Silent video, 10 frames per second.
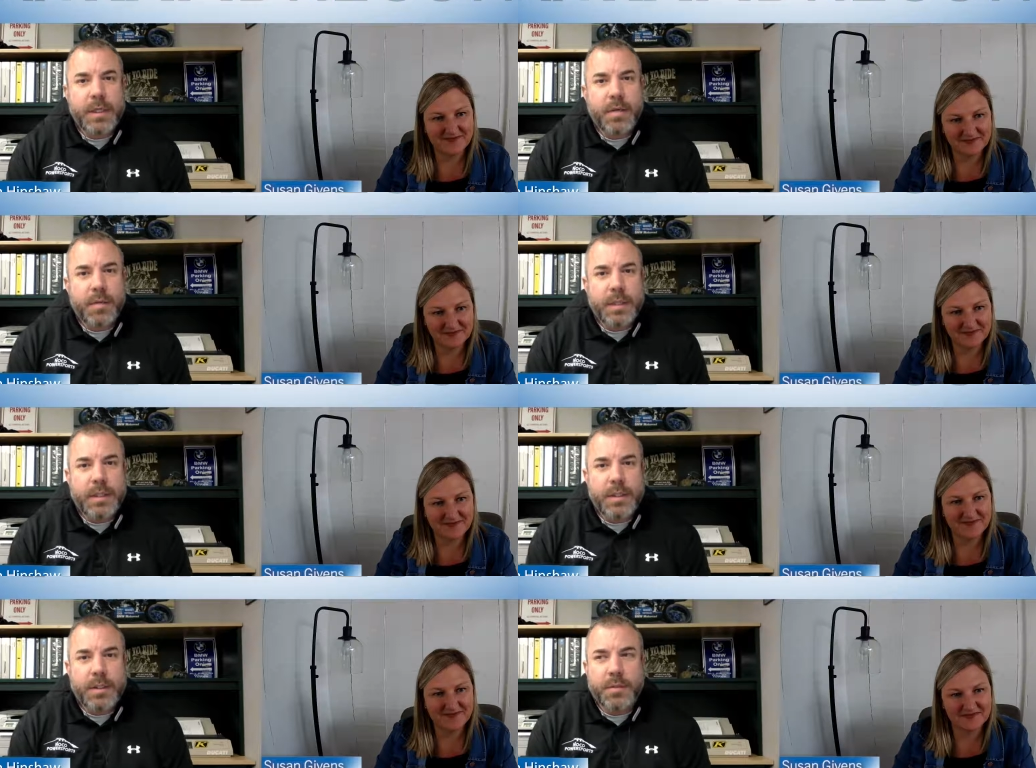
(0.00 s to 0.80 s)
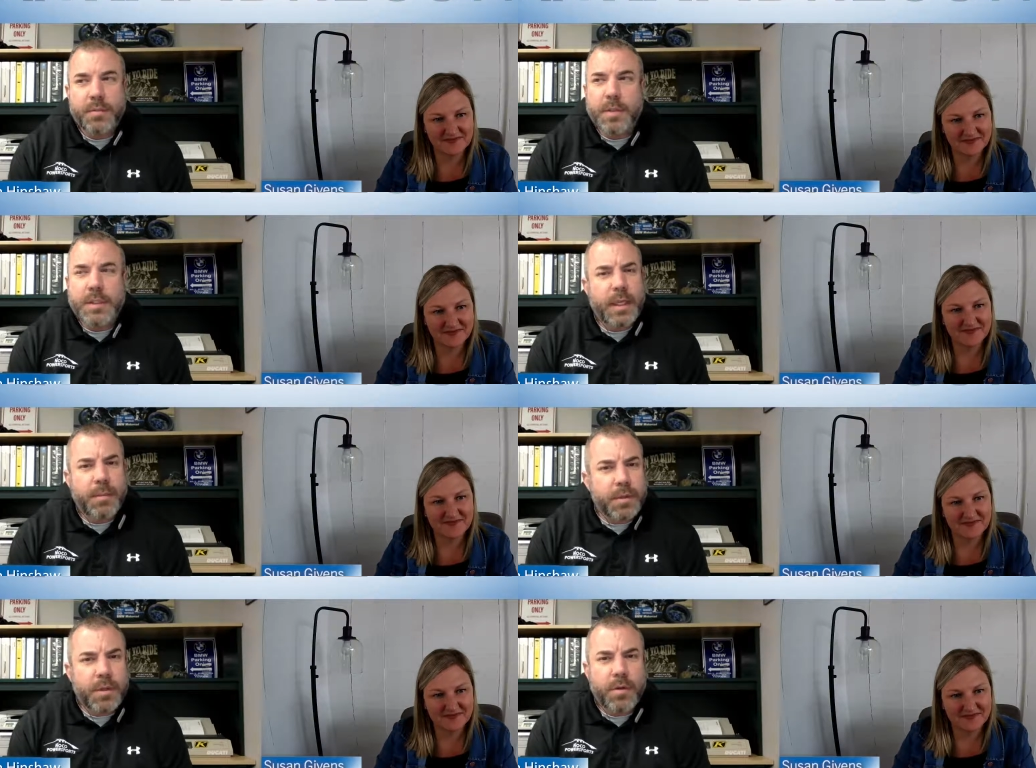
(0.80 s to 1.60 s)
Speaker 1: know what to do, wasn't
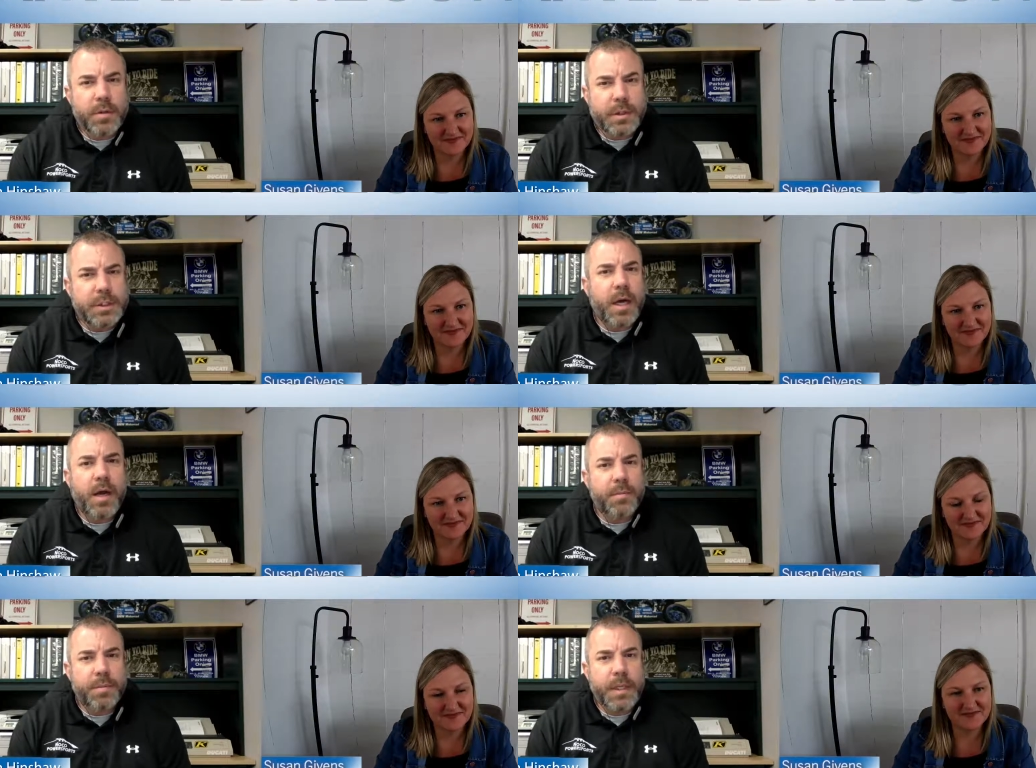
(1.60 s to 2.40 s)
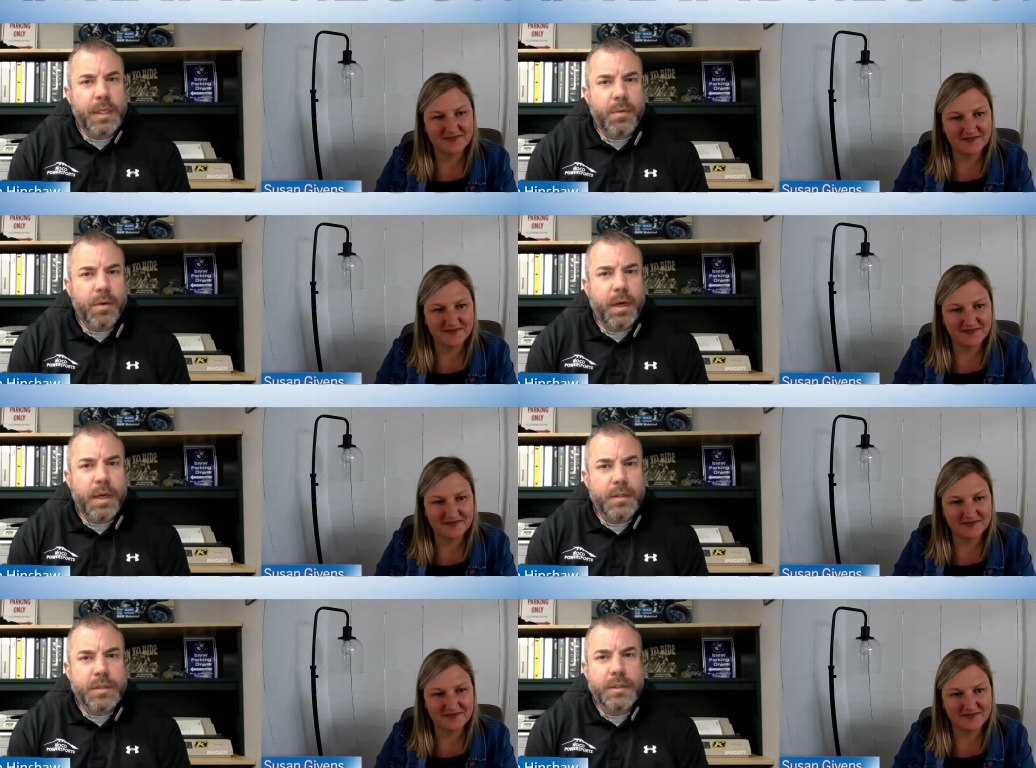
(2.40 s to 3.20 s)
able to hold a job anywhere
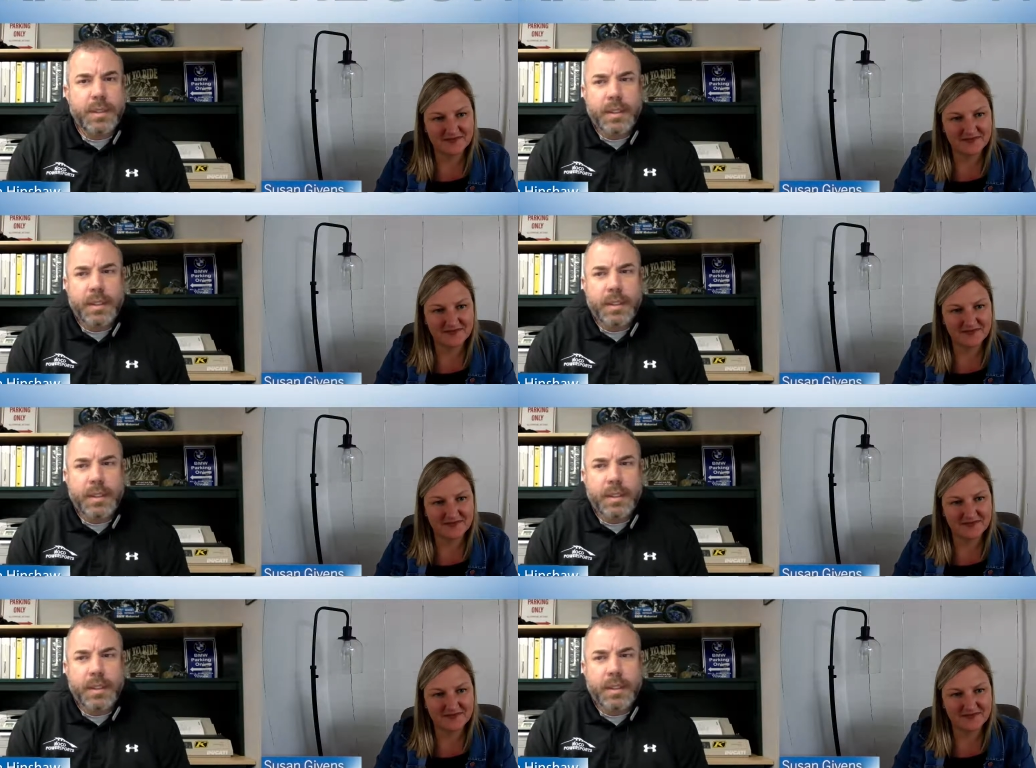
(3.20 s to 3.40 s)
else.